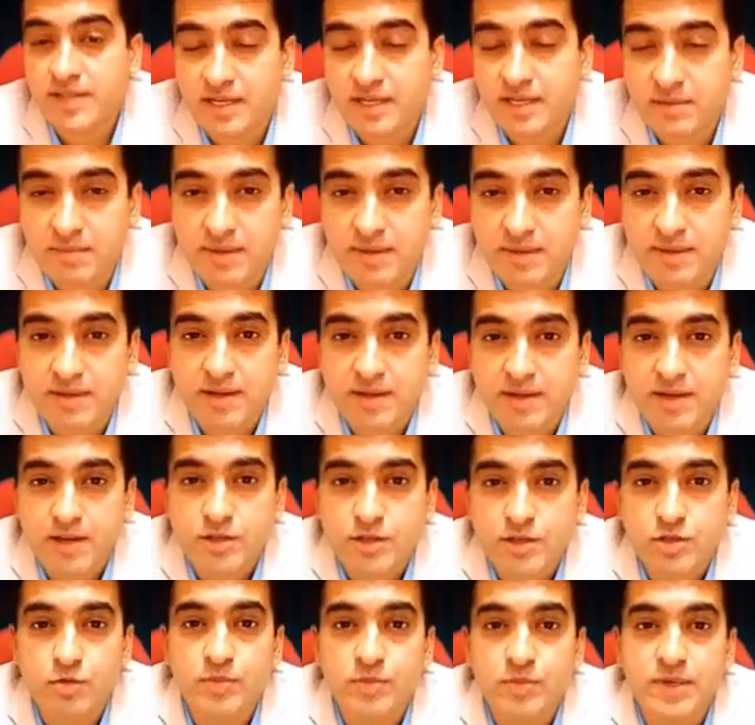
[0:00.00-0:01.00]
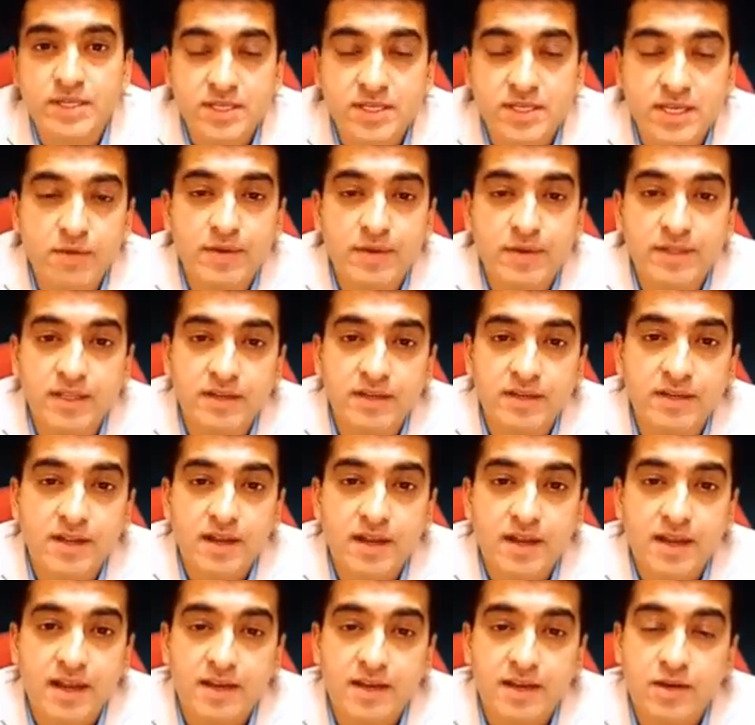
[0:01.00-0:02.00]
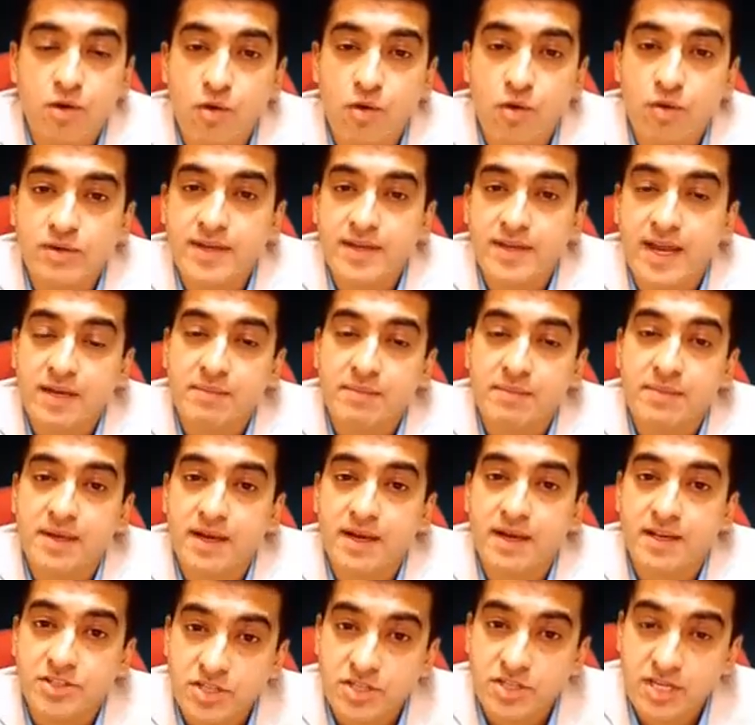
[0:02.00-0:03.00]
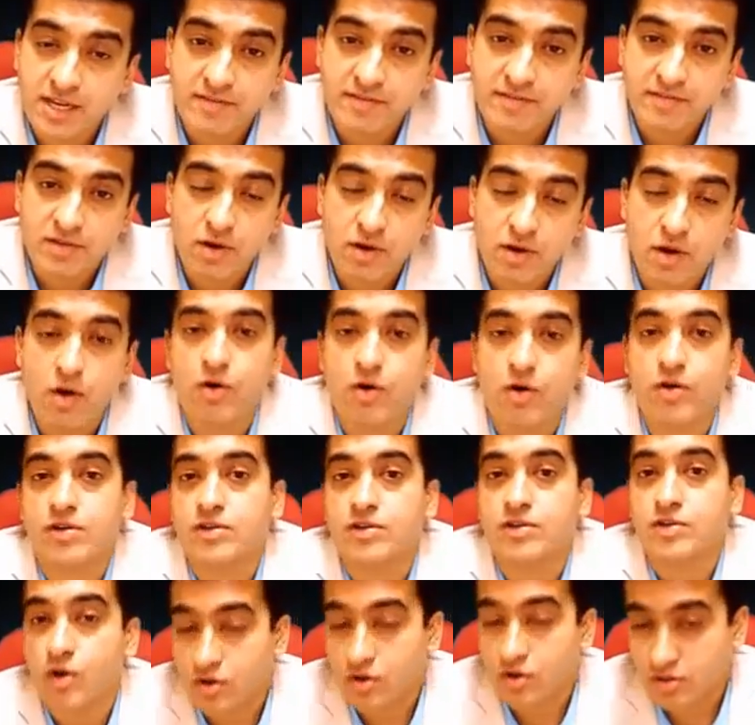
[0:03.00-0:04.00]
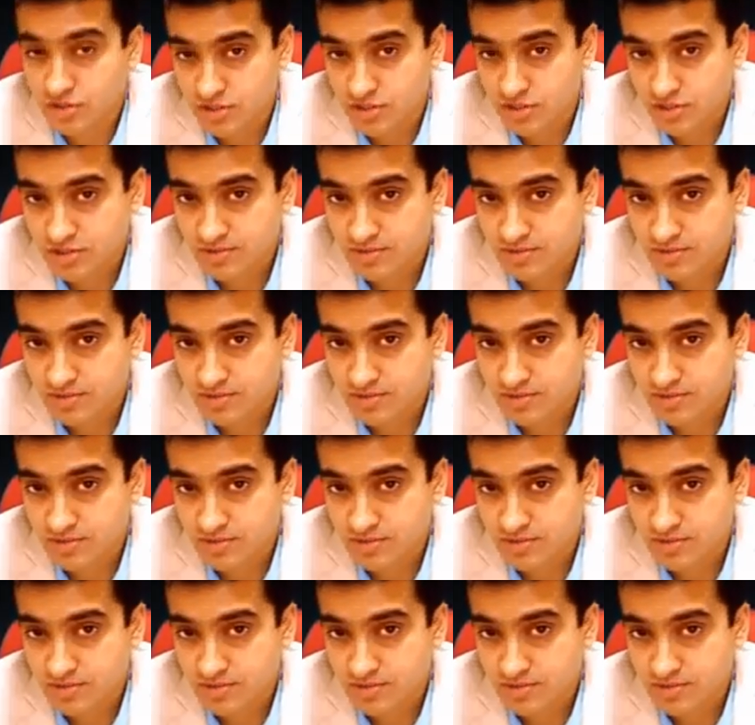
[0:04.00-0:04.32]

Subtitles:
statement. So we see whether a goal can be achieved or not.